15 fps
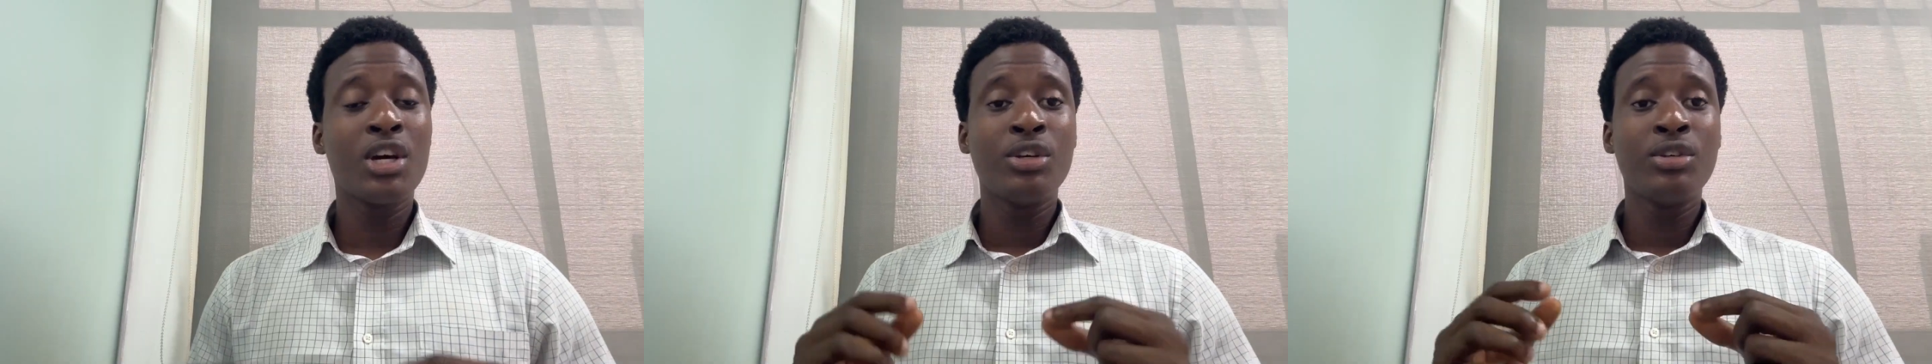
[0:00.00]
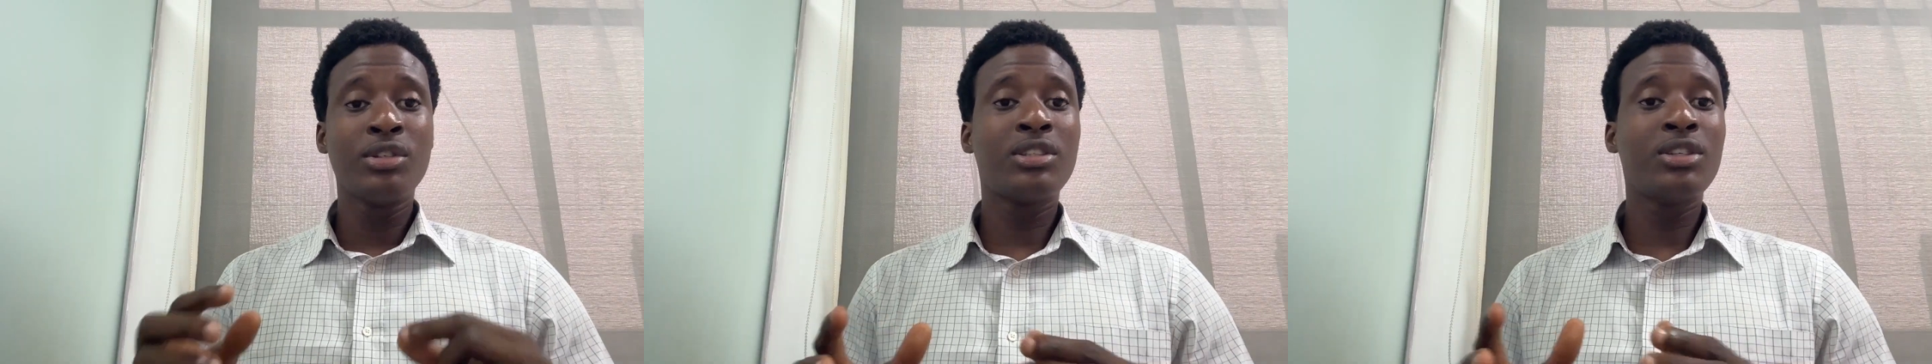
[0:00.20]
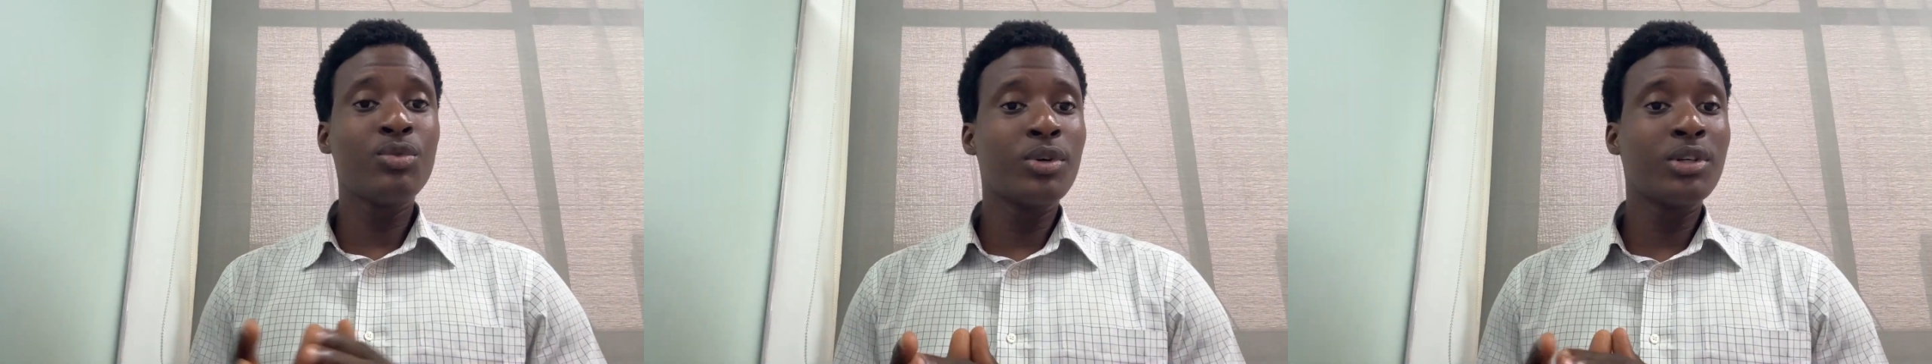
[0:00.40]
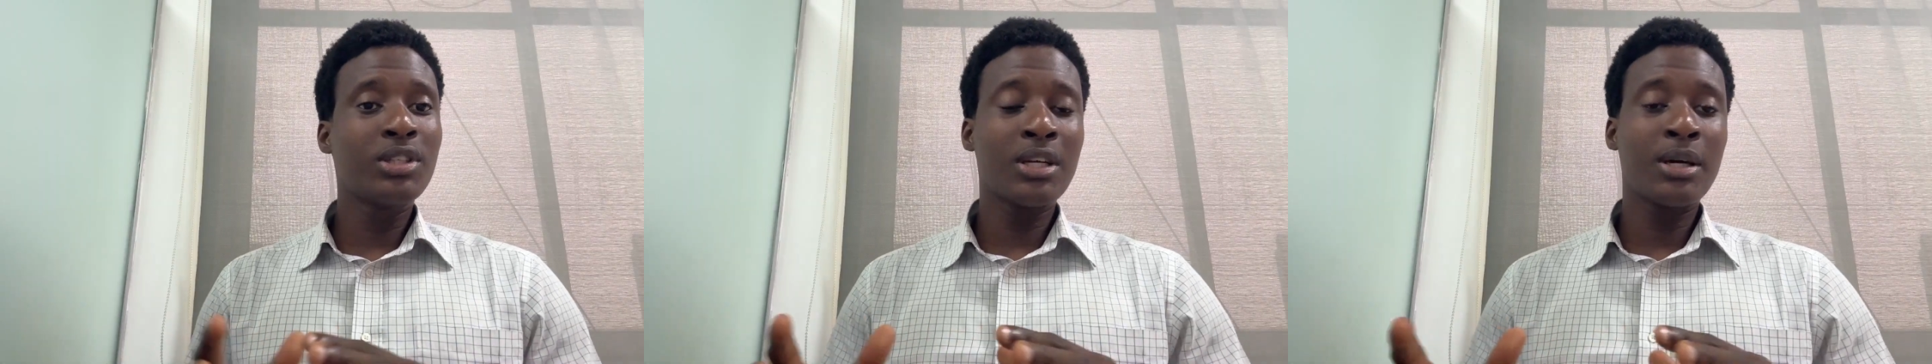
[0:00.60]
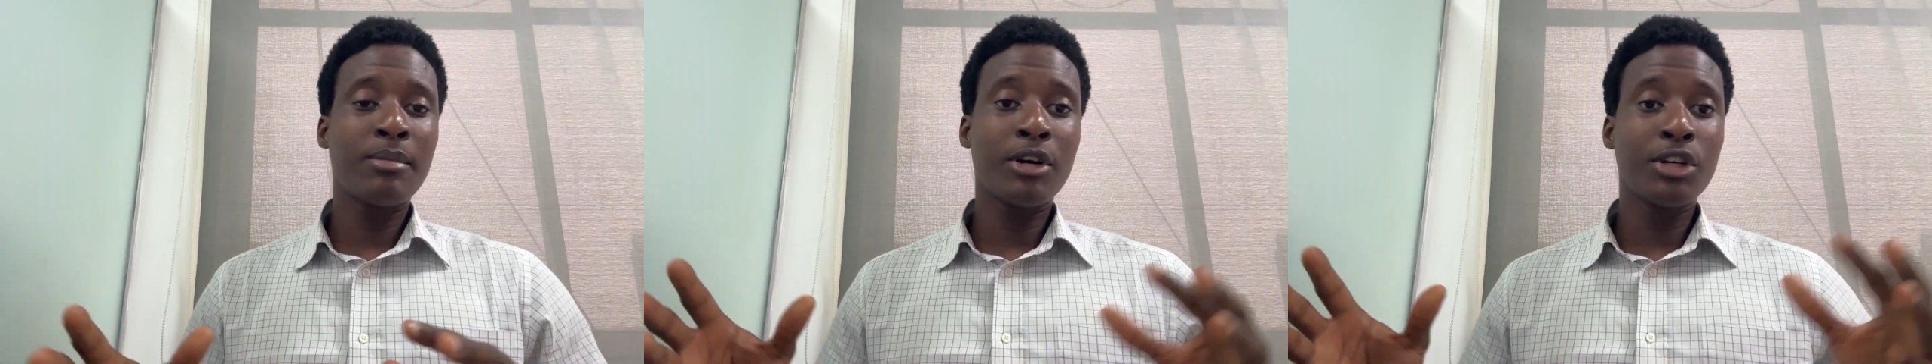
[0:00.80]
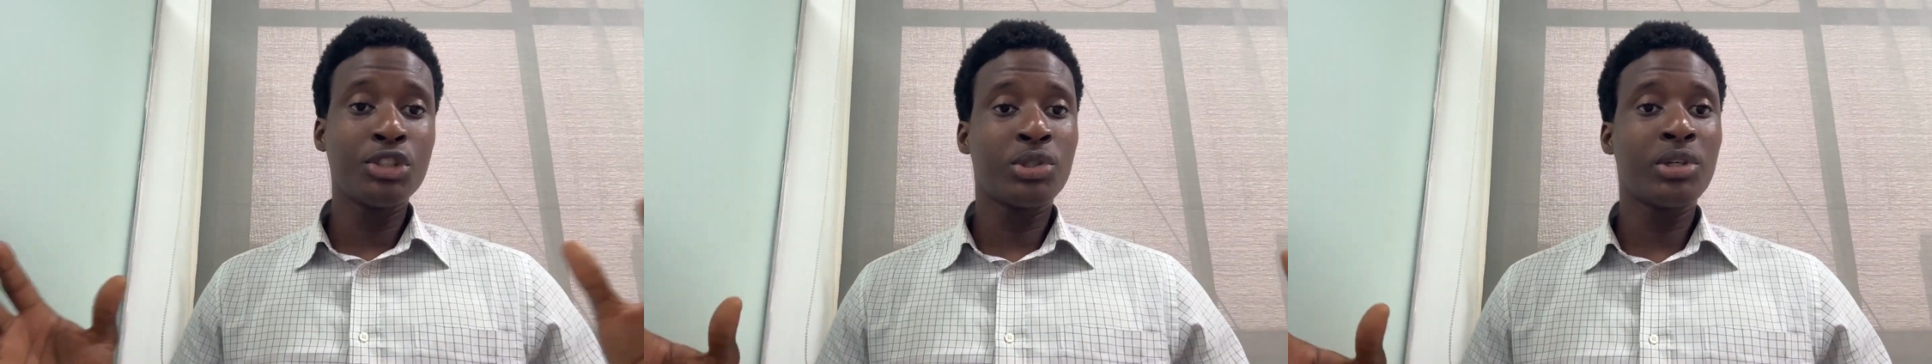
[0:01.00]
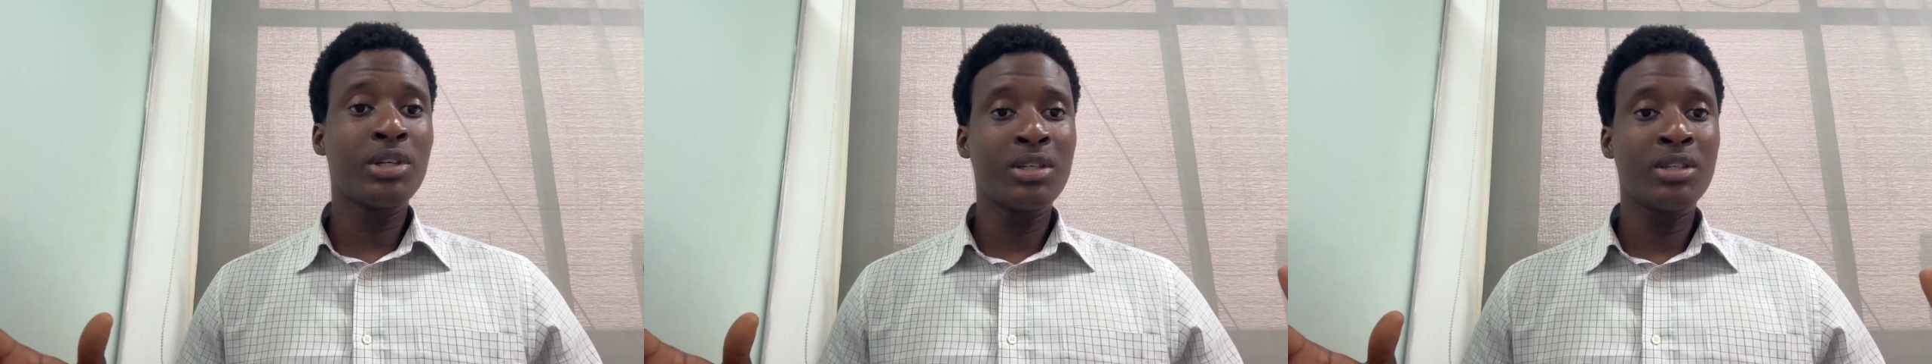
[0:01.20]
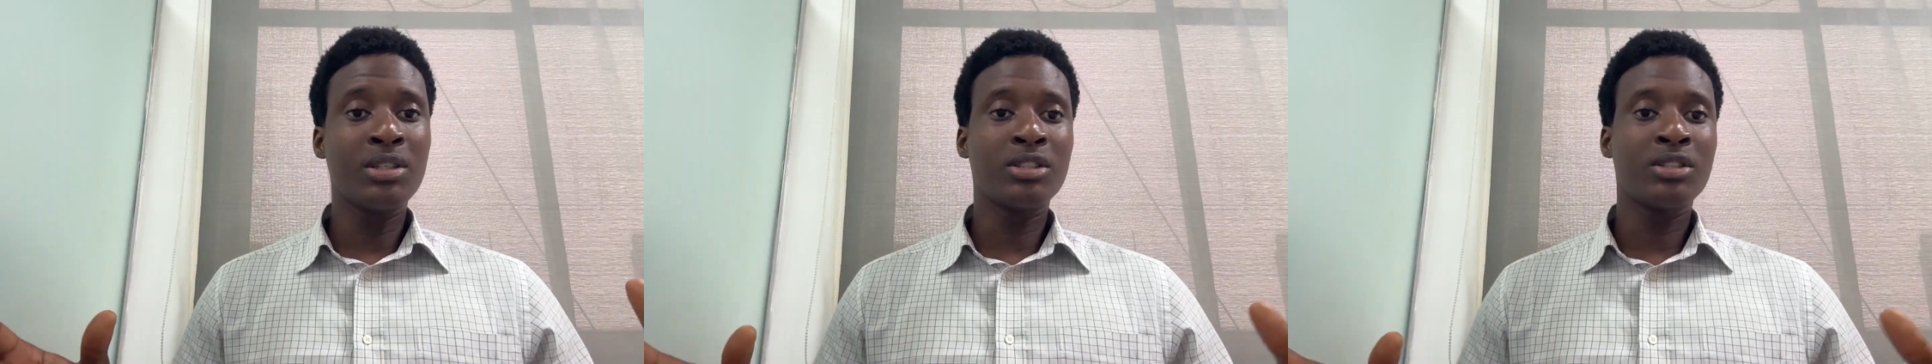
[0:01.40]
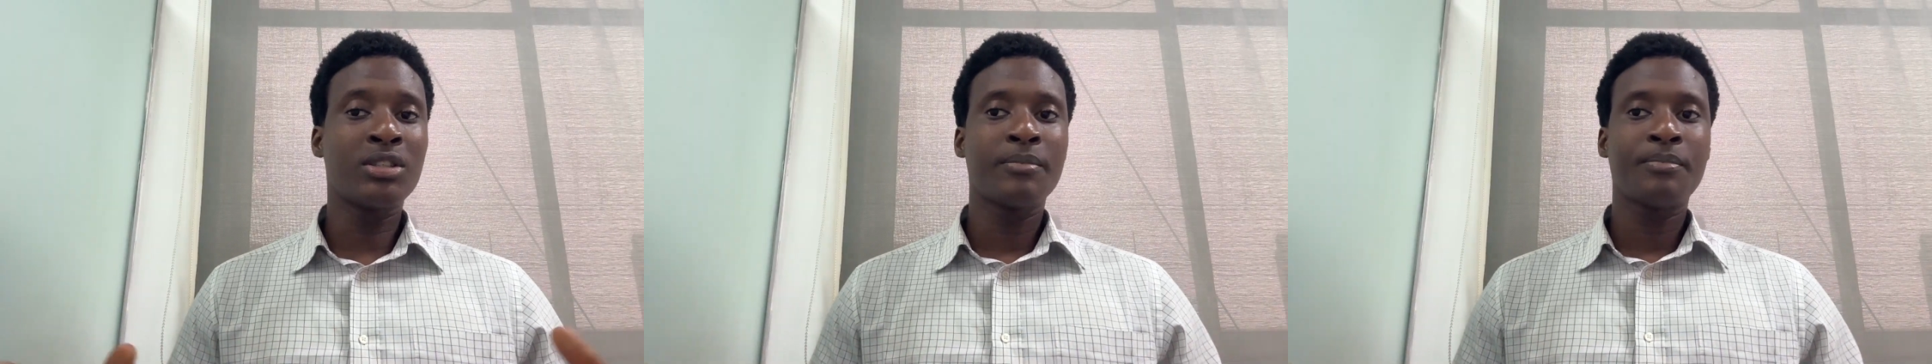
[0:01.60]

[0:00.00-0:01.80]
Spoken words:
You see, one thing about trading is